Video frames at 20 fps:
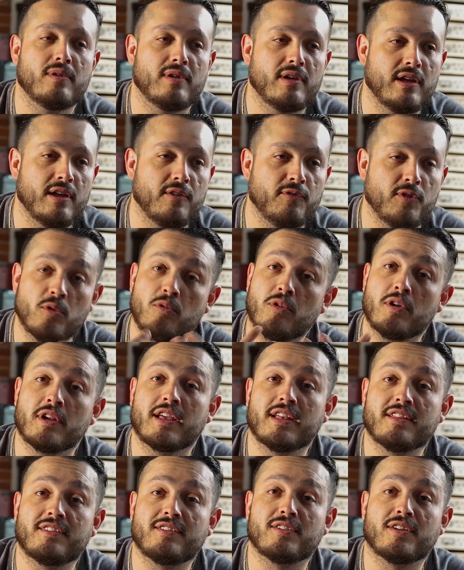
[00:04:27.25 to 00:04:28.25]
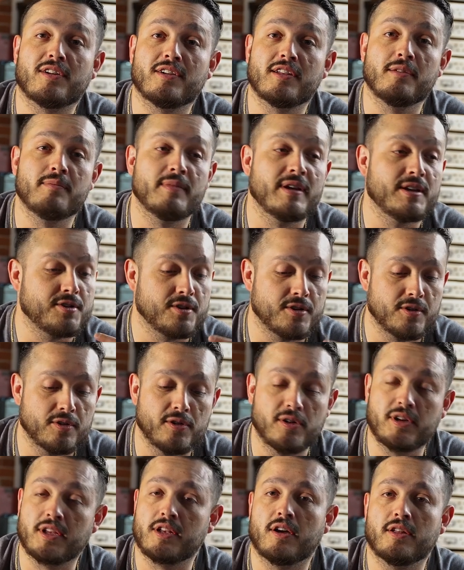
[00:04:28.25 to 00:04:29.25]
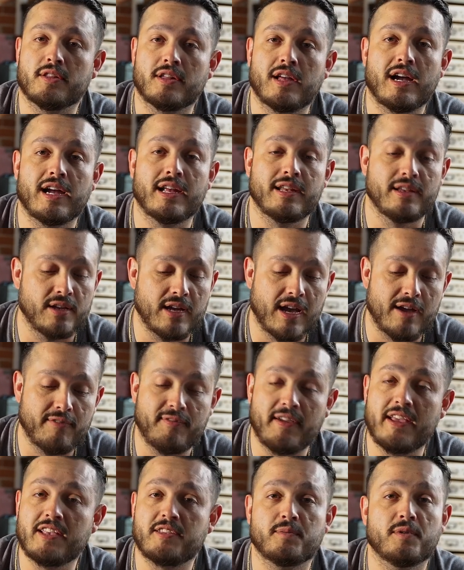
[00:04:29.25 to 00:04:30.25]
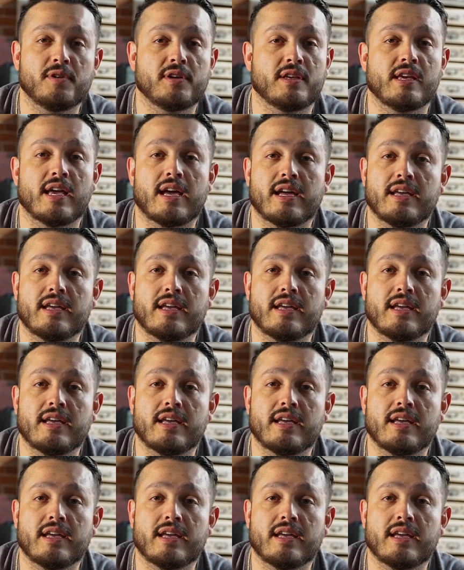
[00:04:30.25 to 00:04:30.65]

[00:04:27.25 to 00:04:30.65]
if you want to get started, make sure you're looking online. You got Facebook, you got